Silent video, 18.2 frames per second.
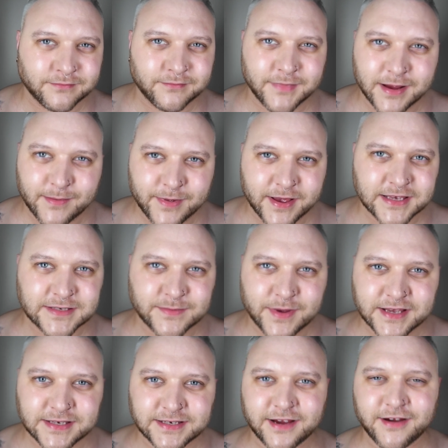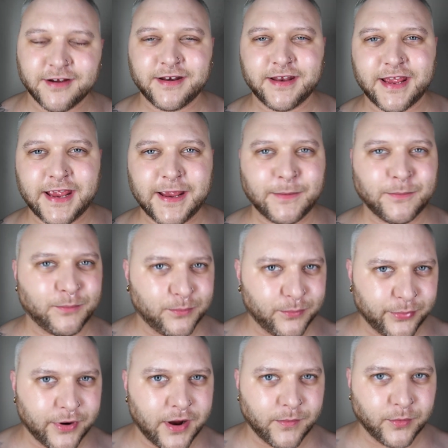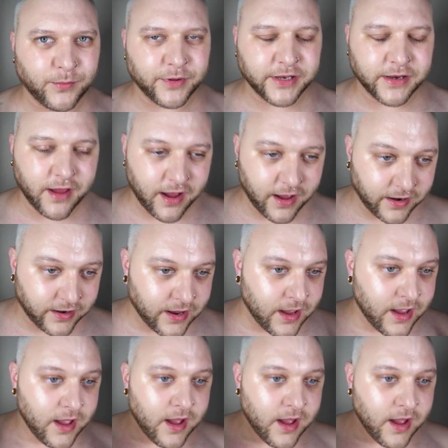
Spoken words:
my best mascara day? Probably not.